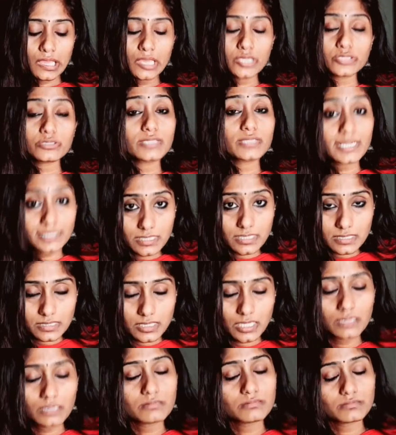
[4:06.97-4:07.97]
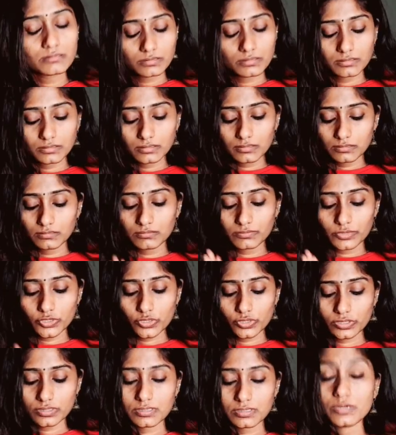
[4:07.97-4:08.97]
That is thing
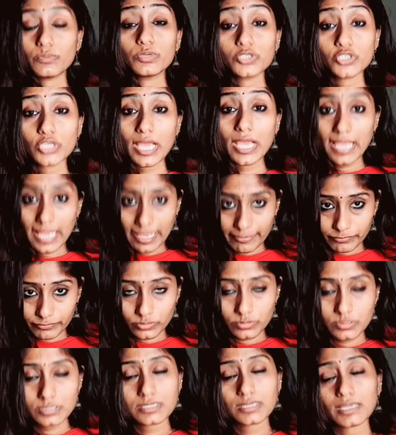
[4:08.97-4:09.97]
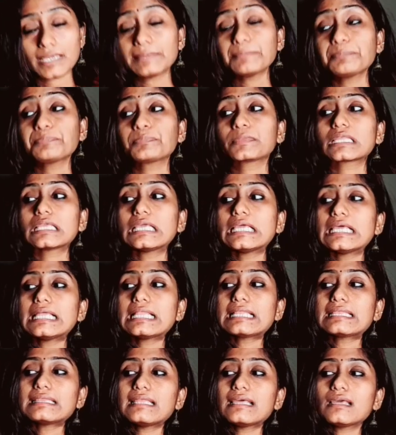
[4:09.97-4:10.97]
which I have to say.
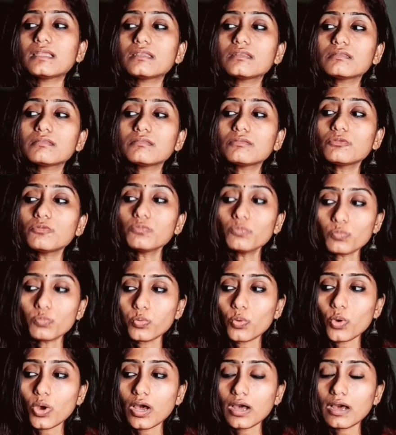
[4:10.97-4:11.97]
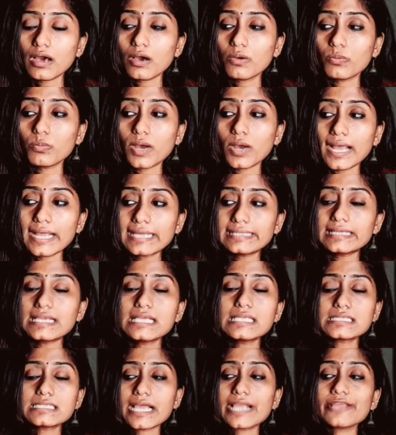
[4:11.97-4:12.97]
Then why
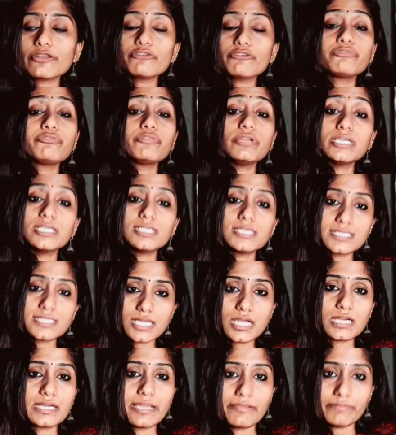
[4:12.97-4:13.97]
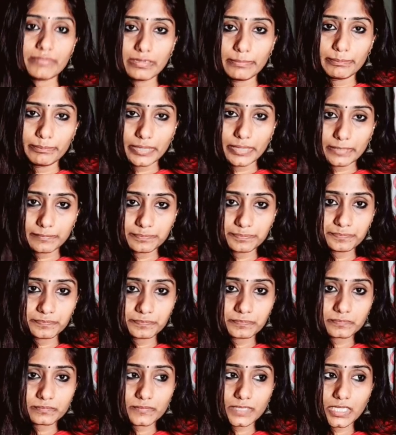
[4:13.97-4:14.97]
these kind of fears are developing
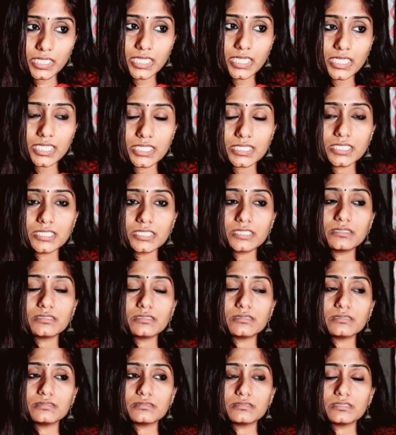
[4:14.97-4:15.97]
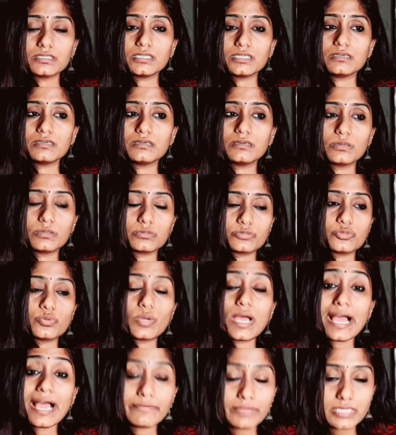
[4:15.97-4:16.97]
in to
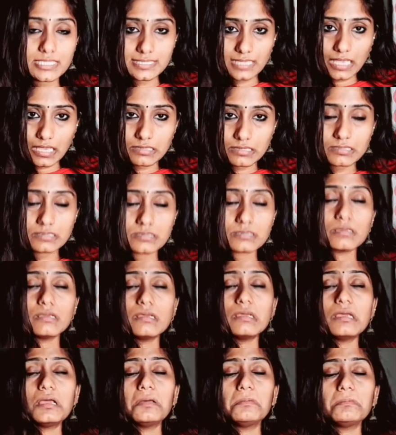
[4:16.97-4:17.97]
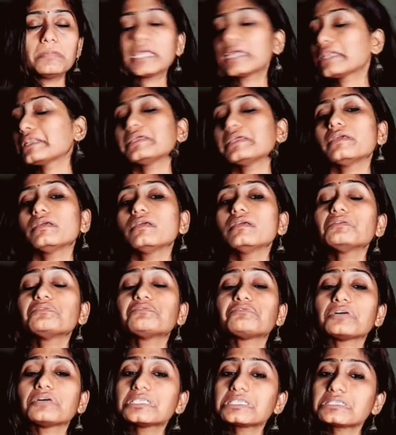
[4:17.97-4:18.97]
have a sex? Mainly,
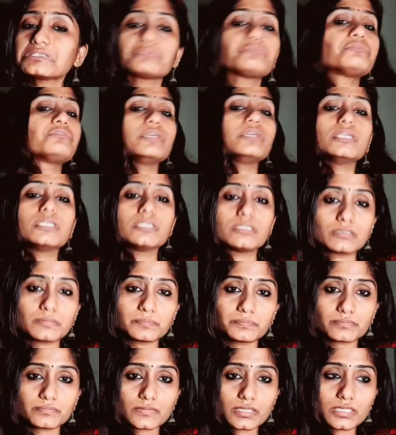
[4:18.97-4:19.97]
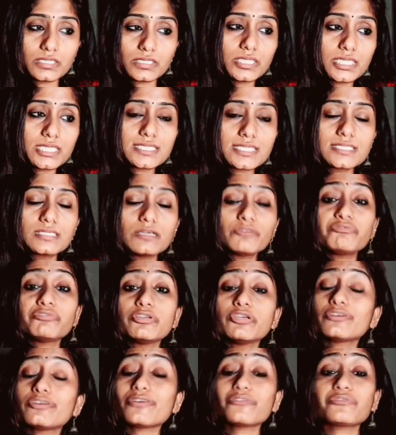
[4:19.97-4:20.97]
first fear is the
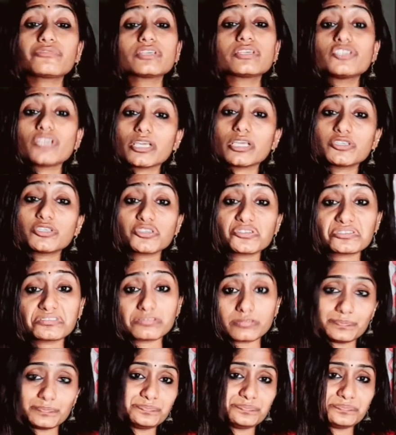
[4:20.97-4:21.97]
fear of rejection.